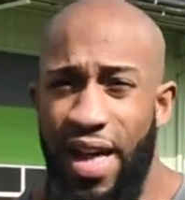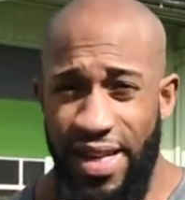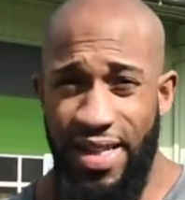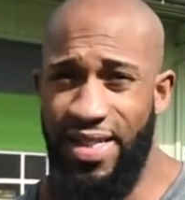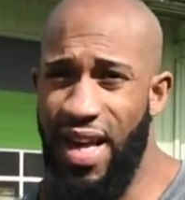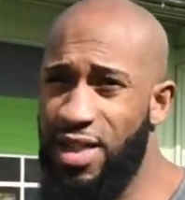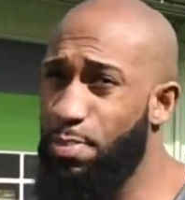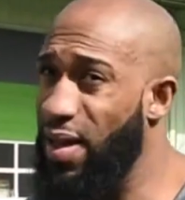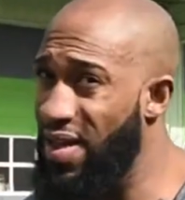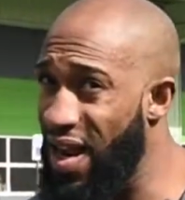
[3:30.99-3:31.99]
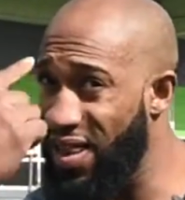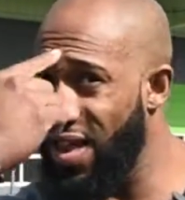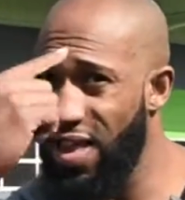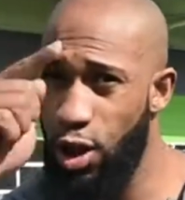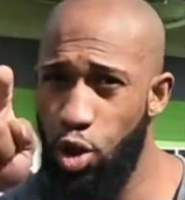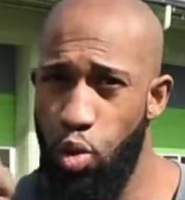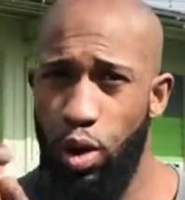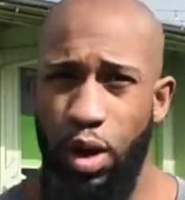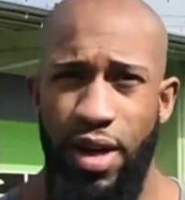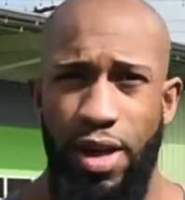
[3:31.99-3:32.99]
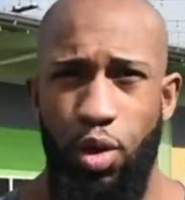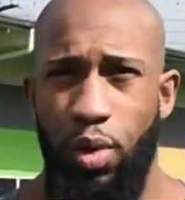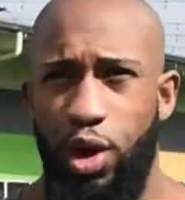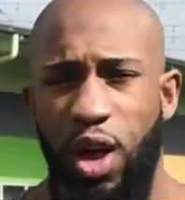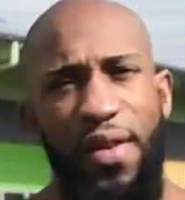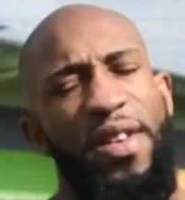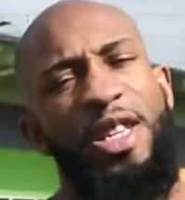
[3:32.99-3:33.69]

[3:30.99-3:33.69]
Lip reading: The success being that thing that you were looking to achieve,